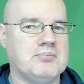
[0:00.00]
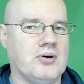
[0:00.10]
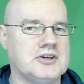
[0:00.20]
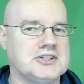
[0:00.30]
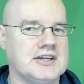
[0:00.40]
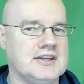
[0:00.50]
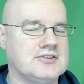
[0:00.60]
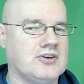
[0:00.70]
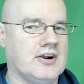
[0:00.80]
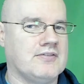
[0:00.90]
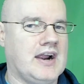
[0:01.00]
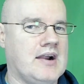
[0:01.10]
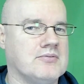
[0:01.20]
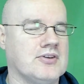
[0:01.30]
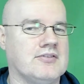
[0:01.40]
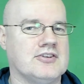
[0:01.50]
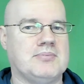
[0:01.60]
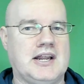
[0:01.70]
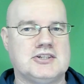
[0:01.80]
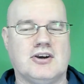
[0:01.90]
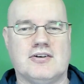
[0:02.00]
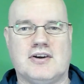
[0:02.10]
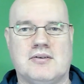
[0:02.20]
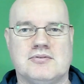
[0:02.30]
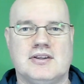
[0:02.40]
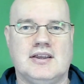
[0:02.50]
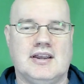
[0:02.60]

Portuguese coat of arms over the Spanish coat of arms.